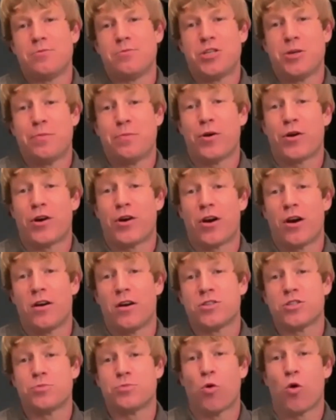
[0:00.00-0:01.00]
She put
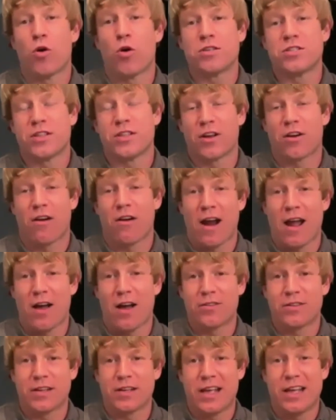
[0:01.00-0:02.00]
her spores in the
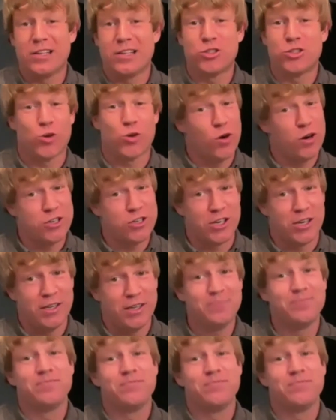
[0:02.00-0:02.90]
ground in Georgia